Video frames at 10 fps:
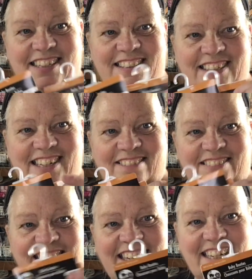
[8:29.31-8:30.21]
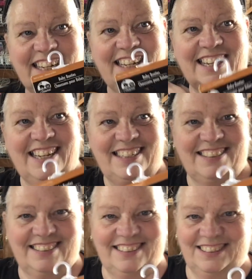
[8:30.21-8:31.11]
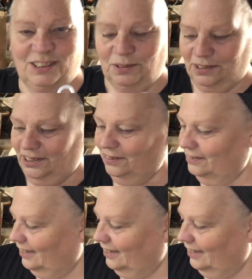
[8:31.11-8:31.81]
Look at what I got. So cute.